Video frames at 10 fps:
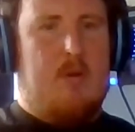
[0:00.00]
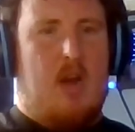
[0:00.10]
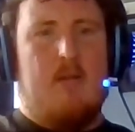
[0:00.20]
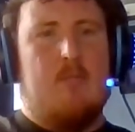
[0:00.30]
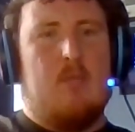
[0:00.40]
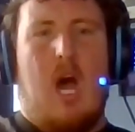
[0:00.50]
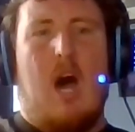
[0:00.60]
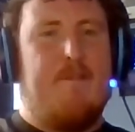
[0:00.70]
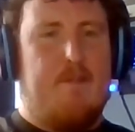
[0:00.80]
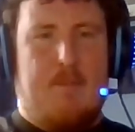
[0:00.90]
like
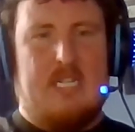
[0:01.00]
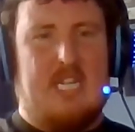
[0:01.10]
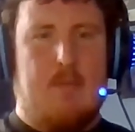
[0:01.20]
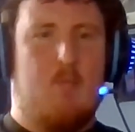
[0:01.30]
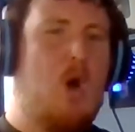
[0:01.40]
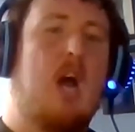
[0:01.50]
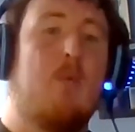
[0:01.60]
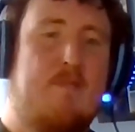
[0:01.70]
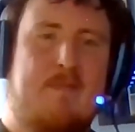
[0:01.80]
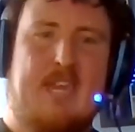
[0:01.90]
half of my team work
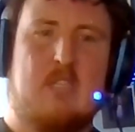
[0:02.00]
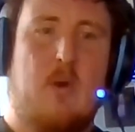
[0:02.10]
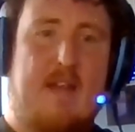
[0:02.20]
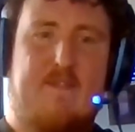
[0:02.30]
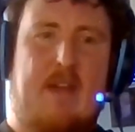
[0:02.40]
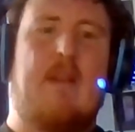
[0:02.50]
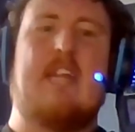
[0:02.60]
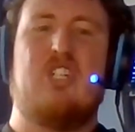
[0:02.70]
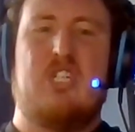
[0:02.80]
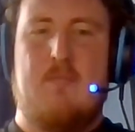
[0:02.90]
with me, so I have that
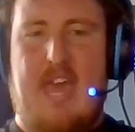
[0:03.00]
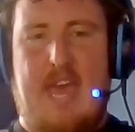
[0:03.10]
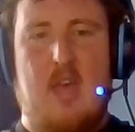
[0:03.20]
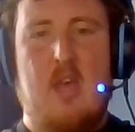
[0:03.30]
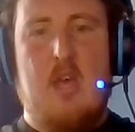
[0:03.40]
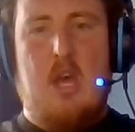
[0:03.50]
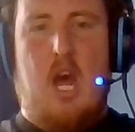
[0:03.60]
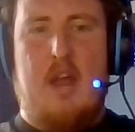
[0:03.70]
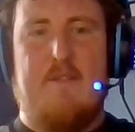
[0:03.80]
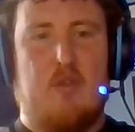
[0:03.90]
relationship there.
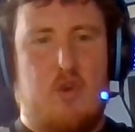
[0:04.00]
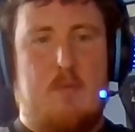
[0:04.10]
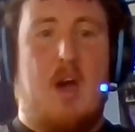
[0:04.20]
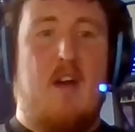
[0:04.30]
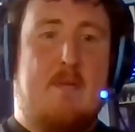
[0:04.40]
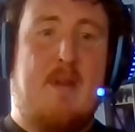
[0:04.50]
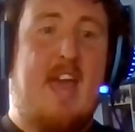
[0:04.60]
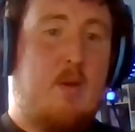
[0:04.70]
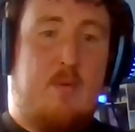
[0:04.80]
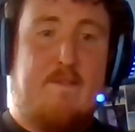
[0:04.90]
Another group that I've been
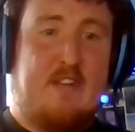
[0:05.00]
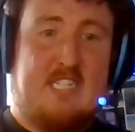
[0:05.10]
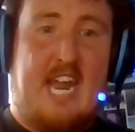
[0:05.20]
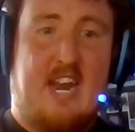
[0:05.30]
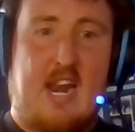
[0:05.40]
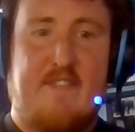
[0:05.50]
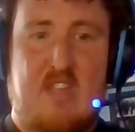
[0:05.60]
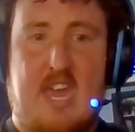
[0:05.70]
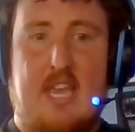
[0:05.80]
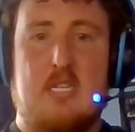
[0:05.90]
playing with for 10,
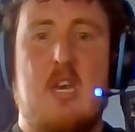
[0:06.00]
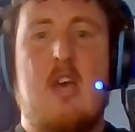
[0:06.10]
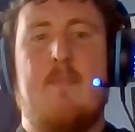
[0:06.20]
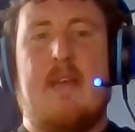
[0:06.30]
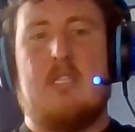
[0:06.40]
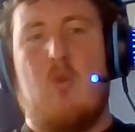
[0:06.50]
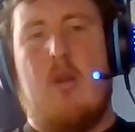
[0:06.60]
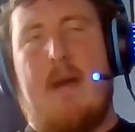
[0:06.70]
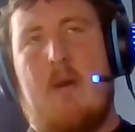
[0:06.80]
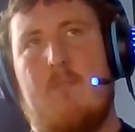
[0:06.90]
11 years, but it's all
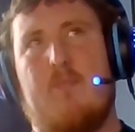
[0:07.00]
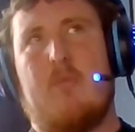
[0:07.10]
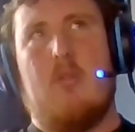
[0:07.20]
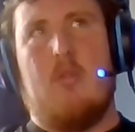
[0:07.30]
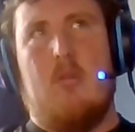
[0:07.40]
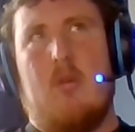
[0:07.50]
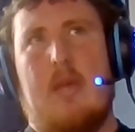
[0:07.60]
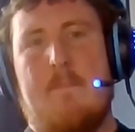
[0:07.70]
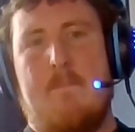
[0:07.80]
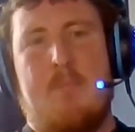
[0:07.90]
about
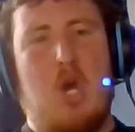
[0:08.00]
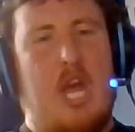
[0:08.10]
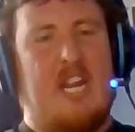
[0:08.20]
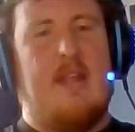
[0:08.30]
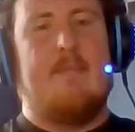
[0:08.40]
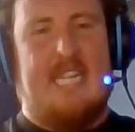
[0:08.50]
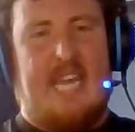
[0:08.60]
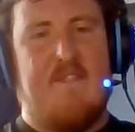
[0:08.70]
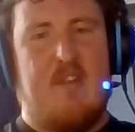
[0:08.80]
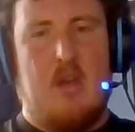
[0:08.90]
putting them
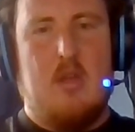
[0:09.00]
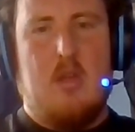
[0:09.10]
together